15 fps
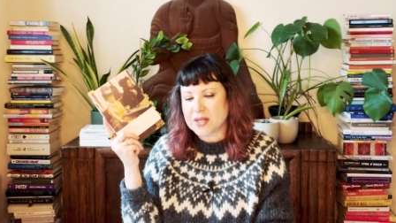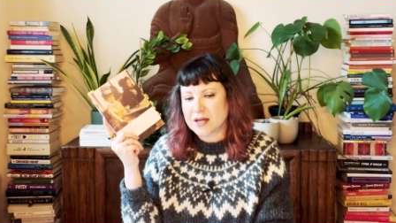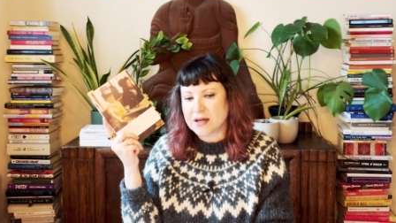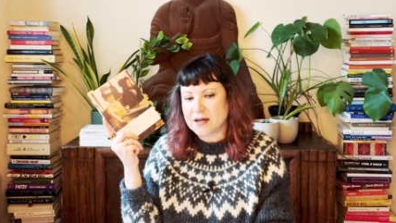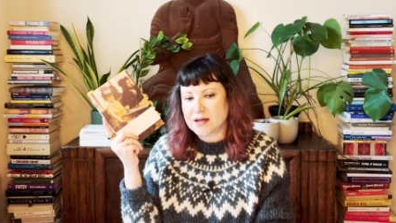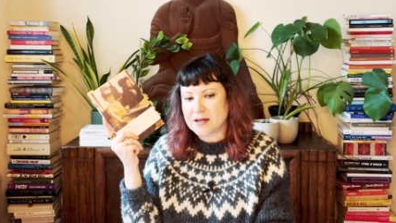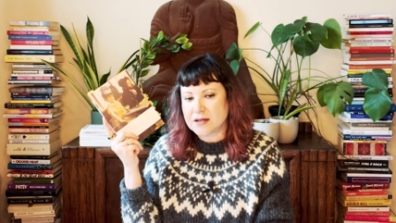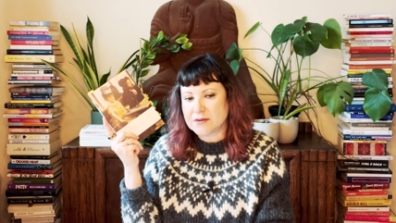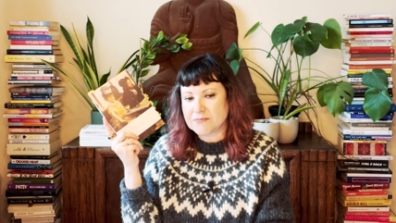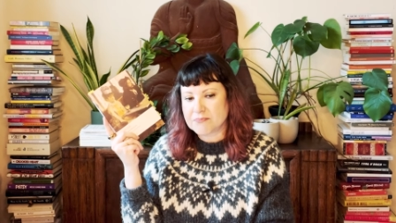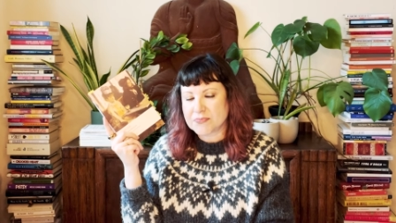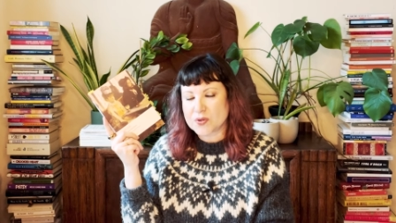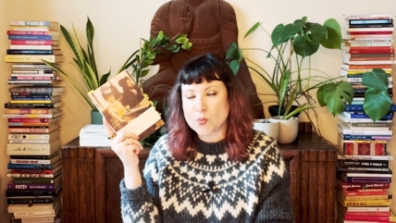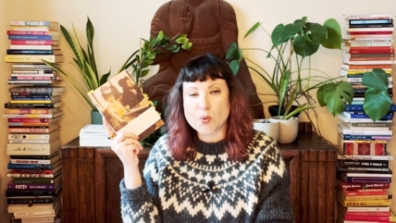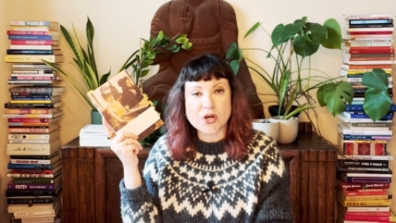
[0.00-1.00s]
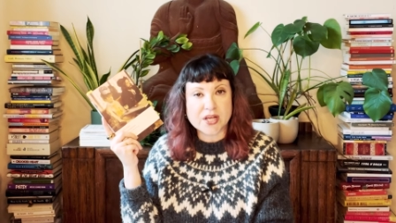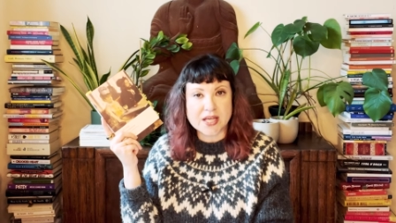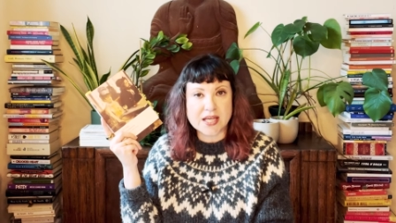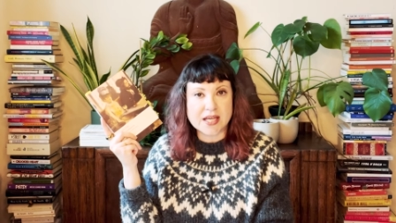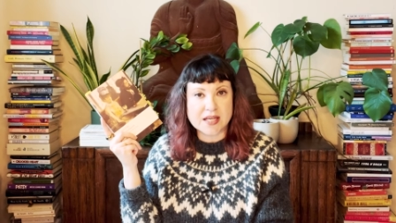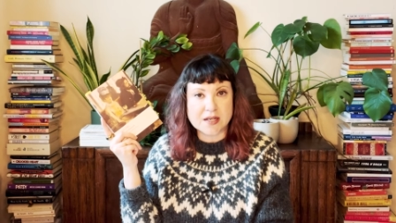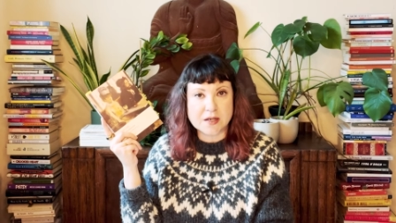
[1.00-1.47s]
uh,
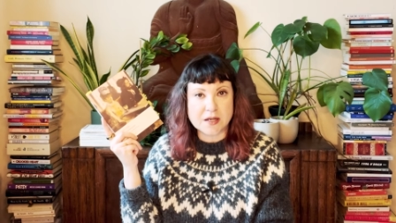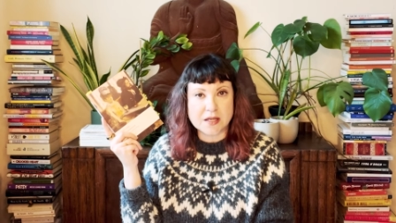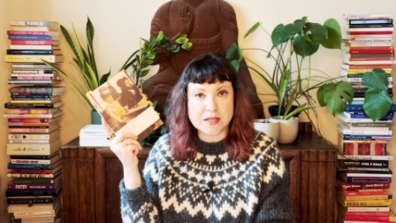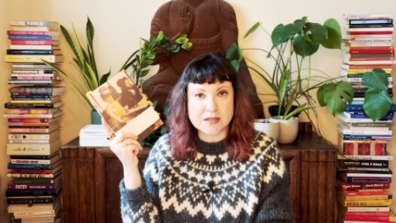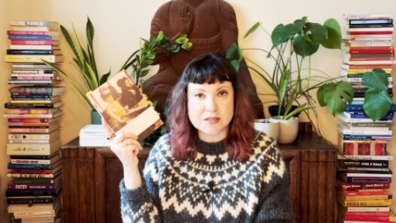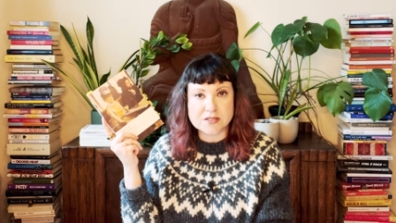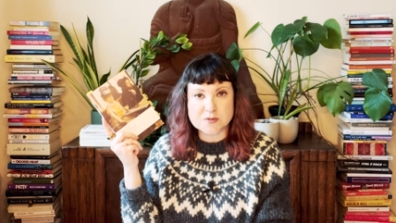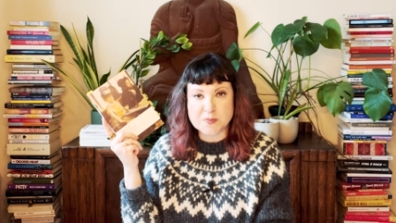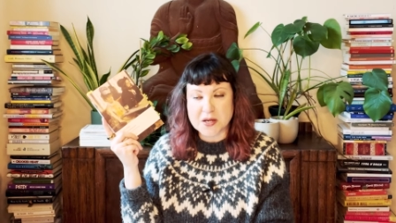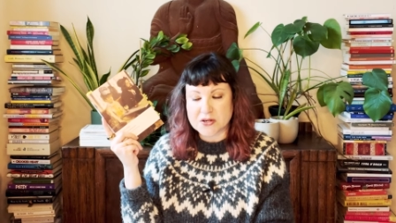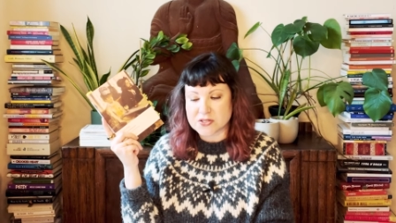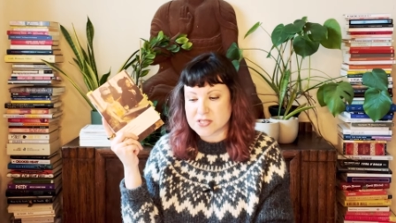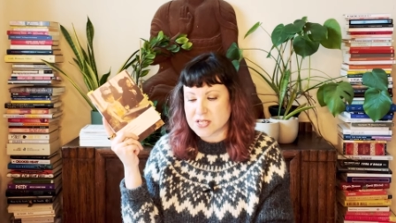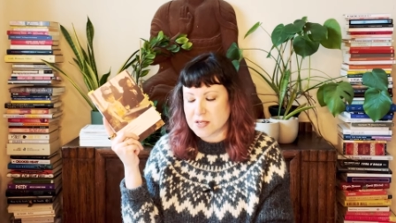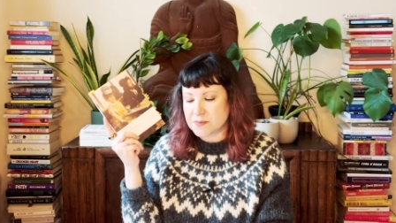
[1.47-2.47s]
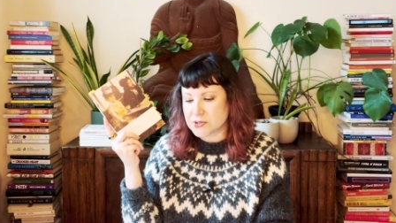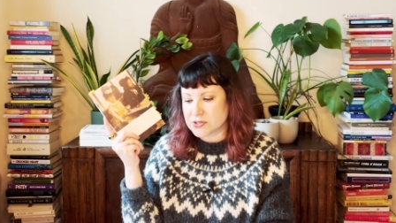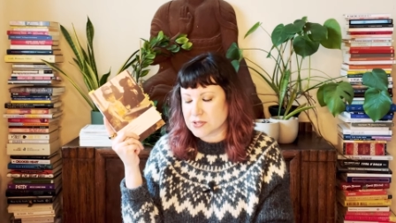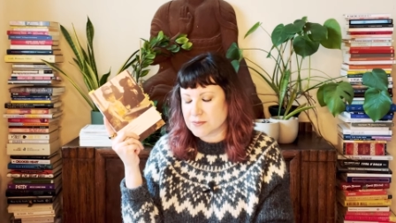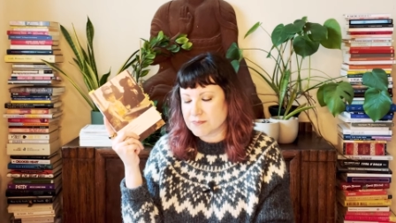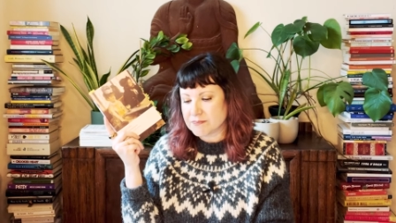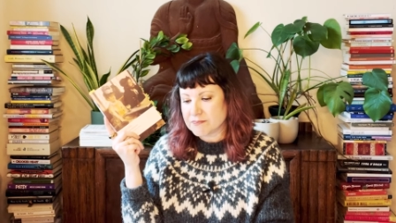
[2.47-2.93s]
working in in this Paris neighborhood.